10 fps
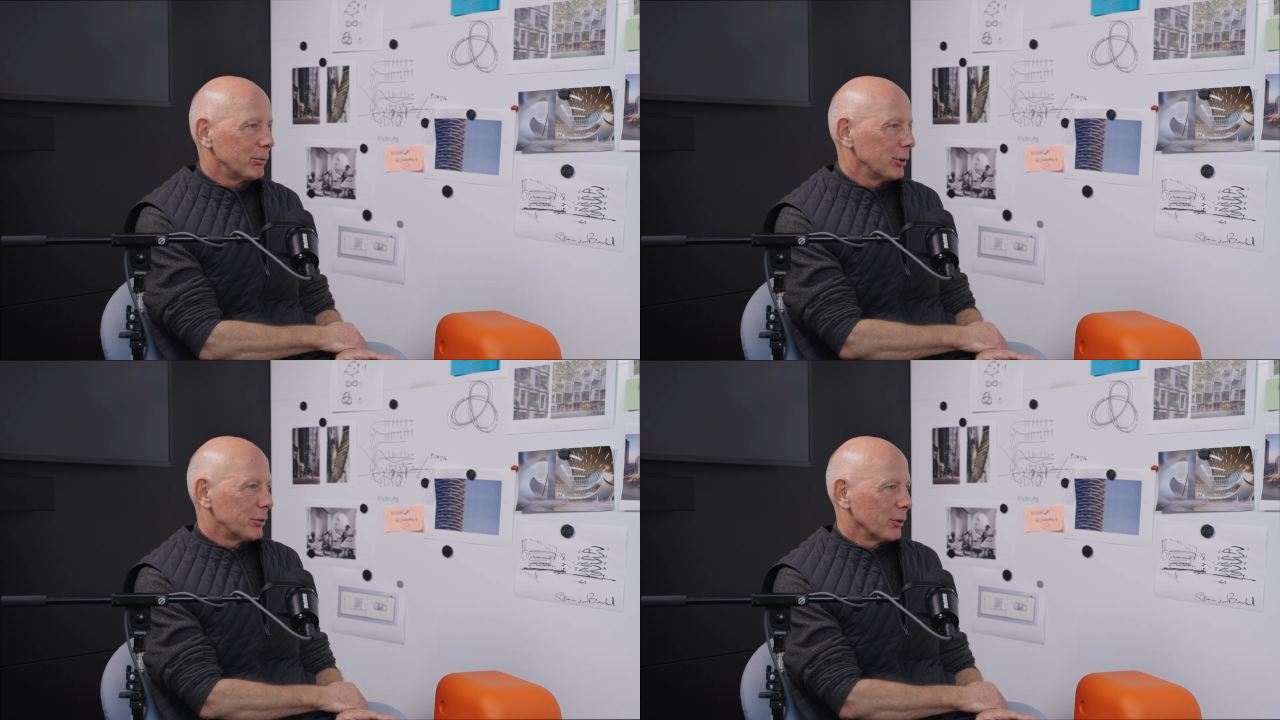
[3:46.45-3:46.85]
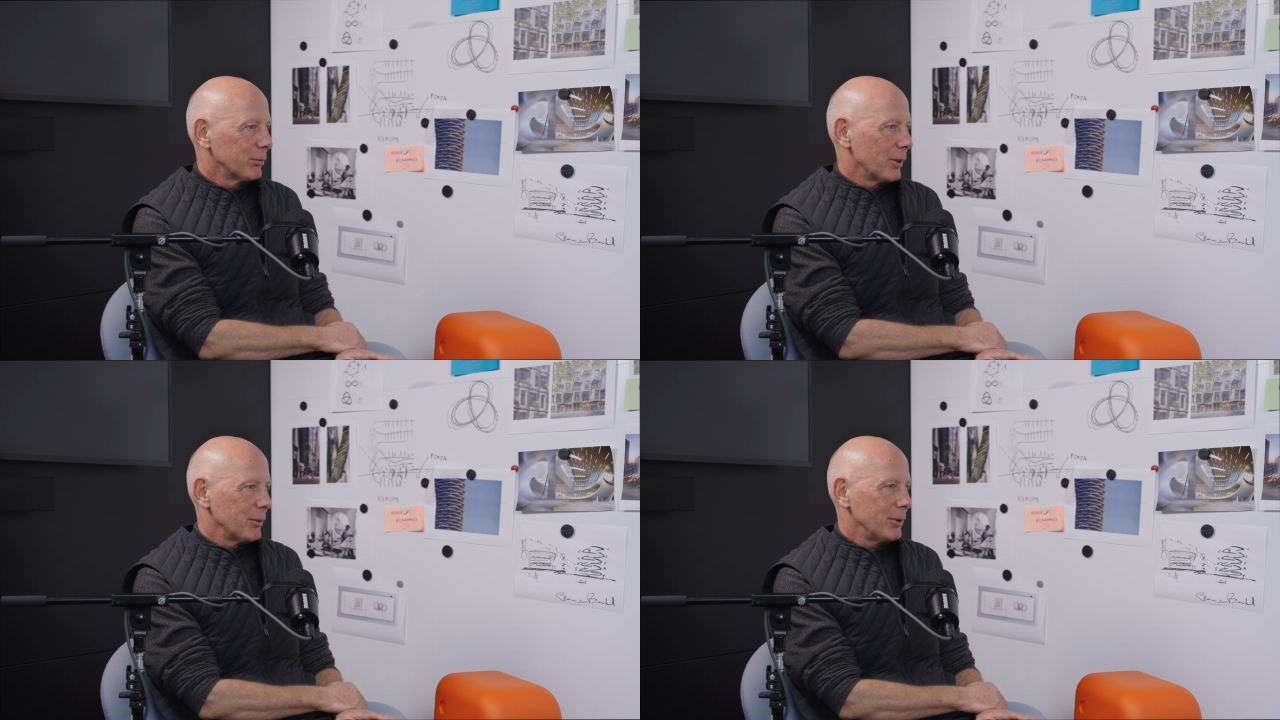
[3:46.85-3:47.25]
but not
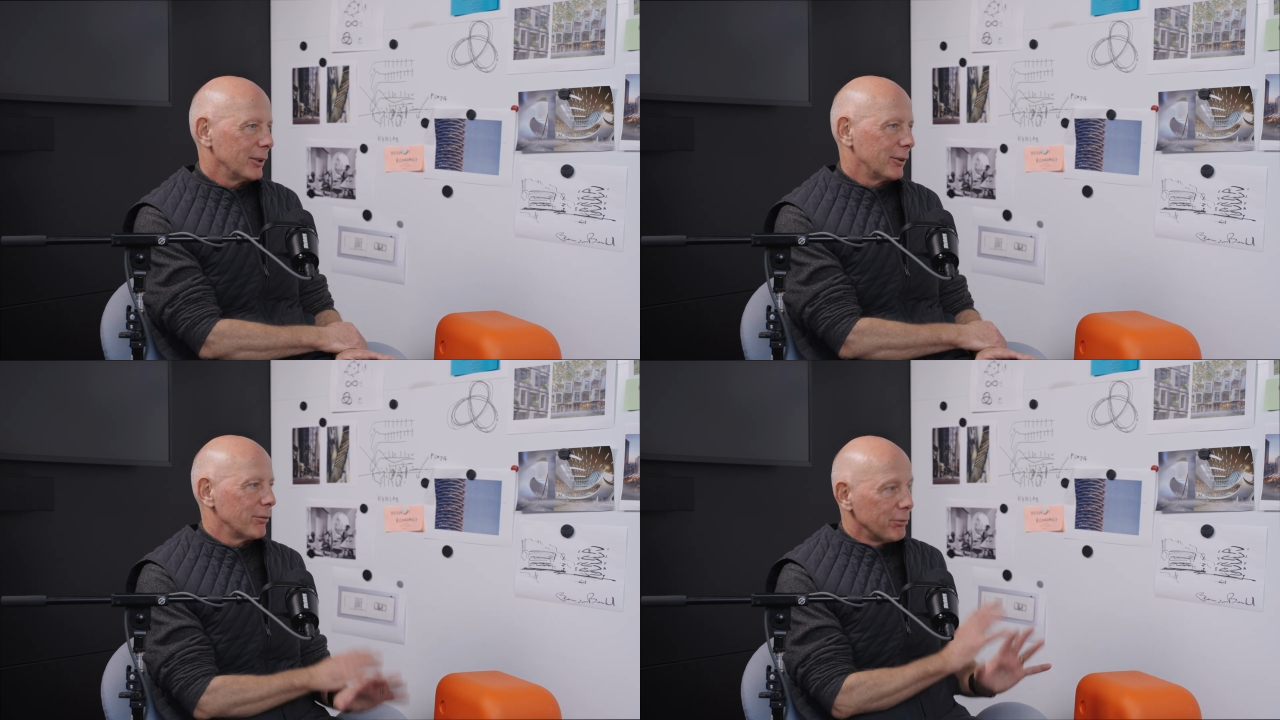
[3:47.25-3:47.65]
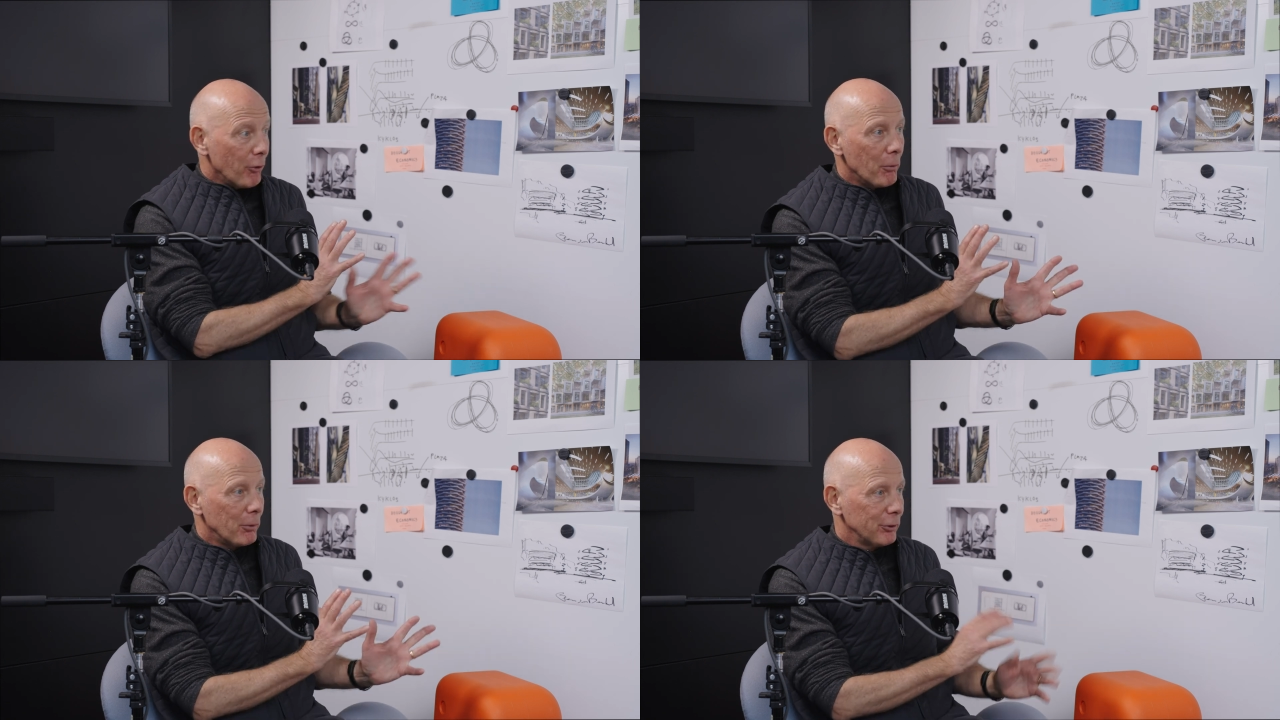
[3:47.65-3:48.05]
maybe in the
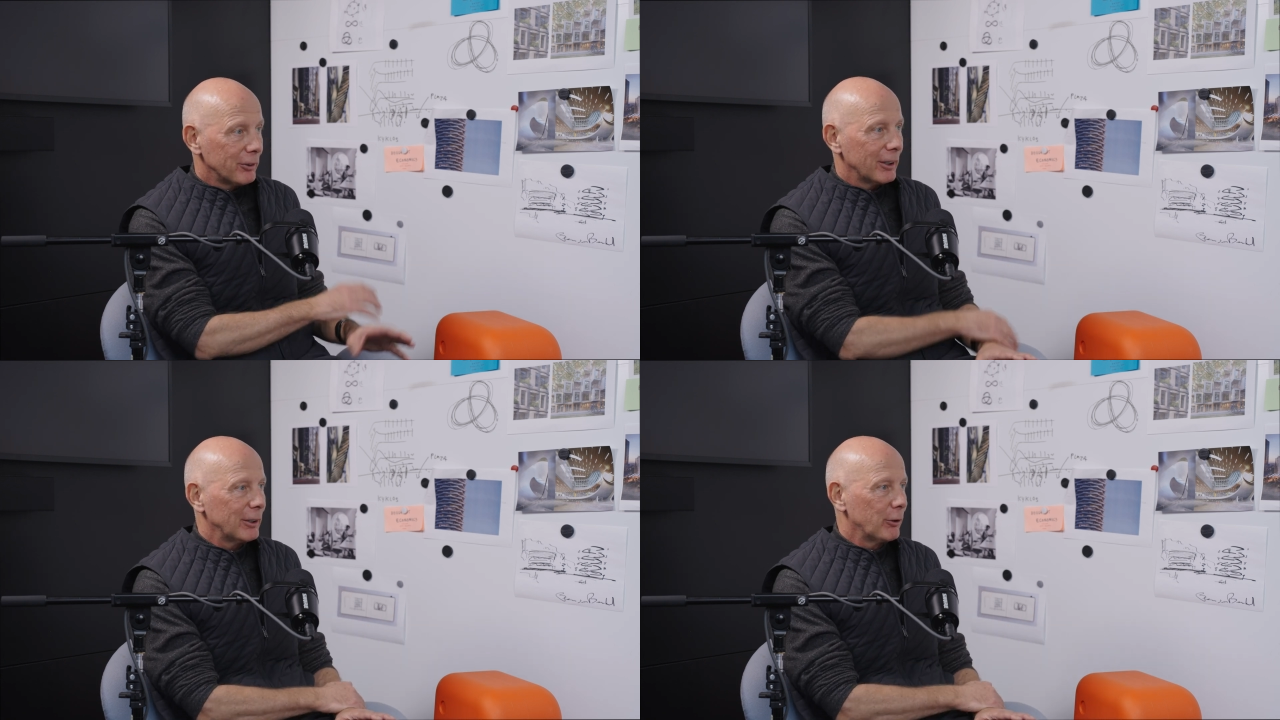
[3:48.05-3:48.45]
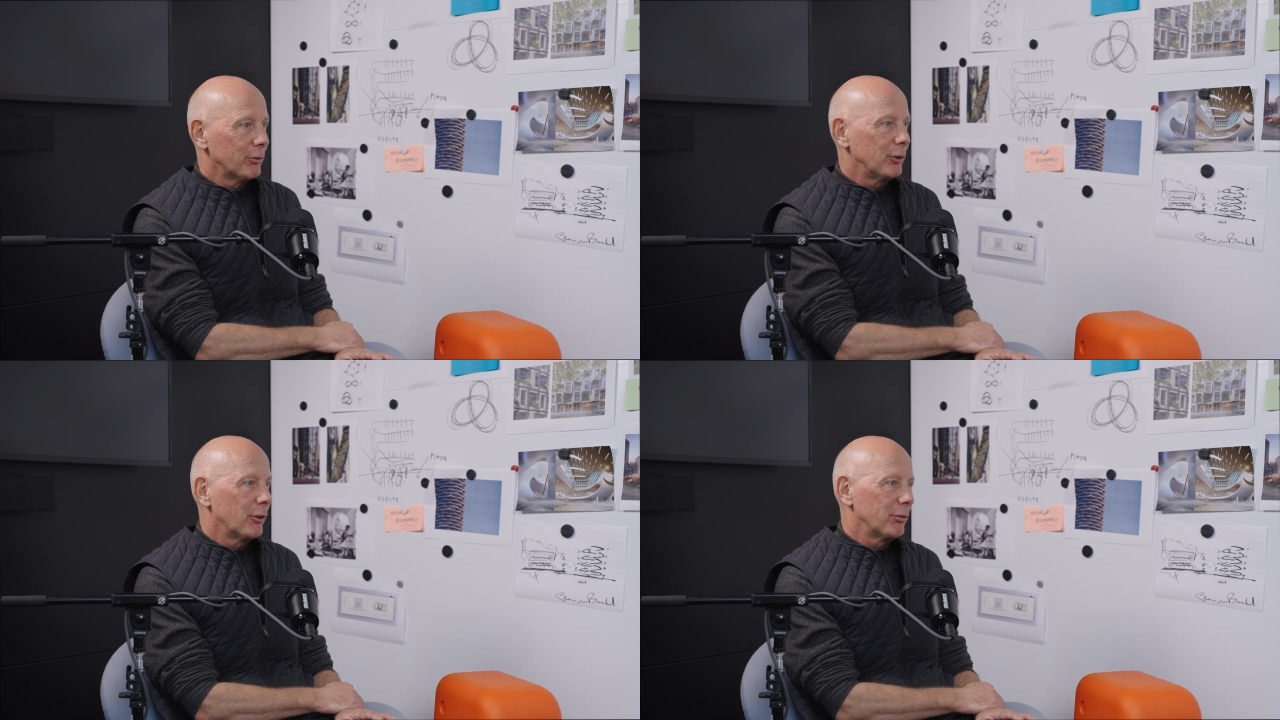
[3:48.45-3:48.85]
formal setting of
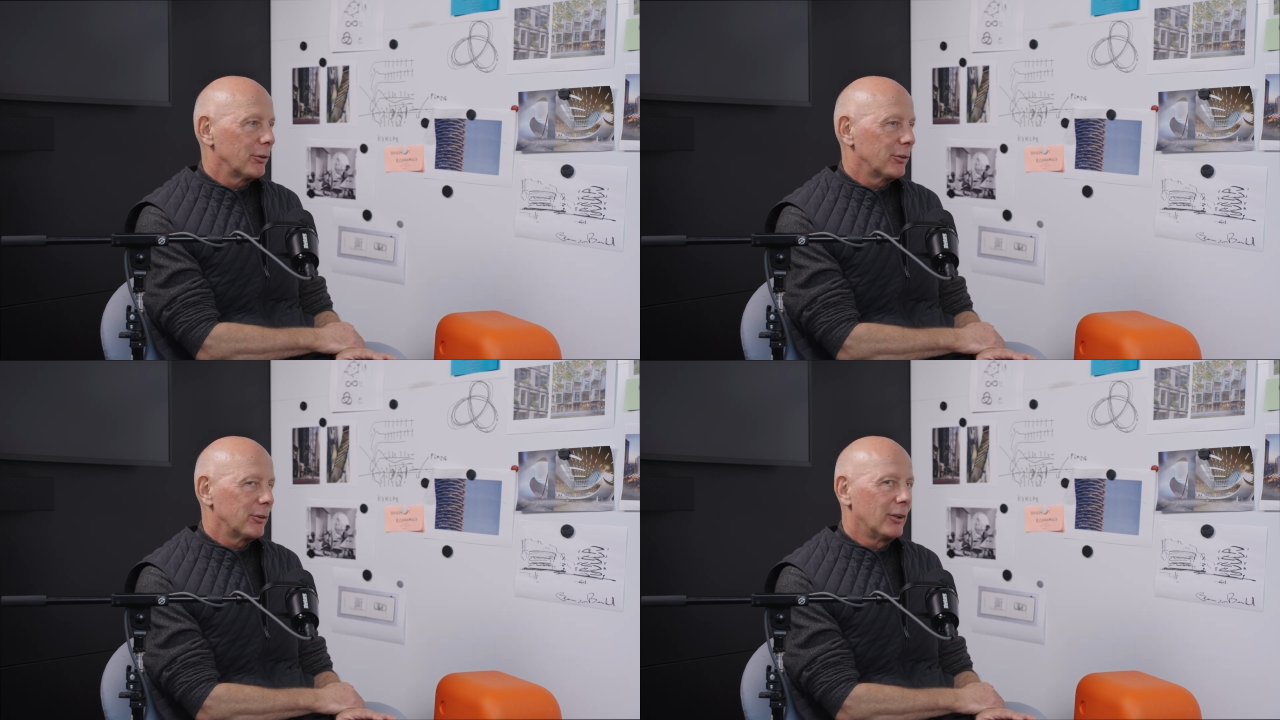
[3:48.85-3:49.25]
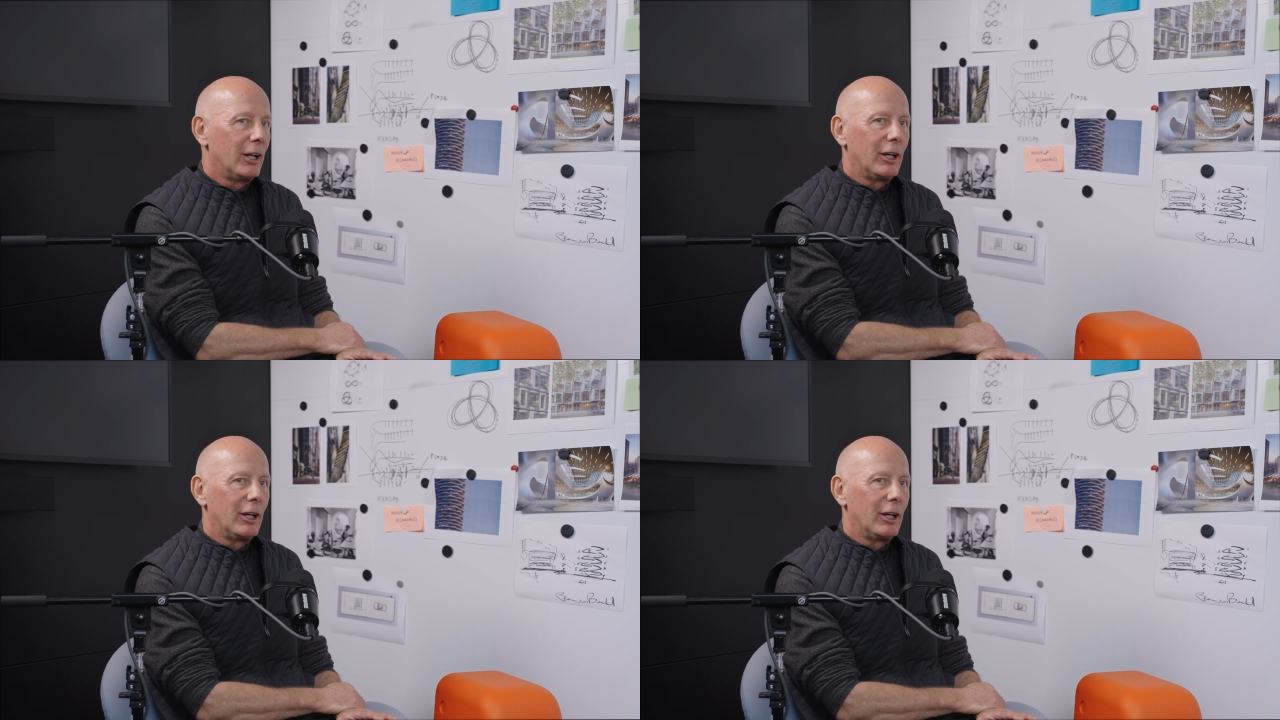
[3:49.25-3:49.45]
the office?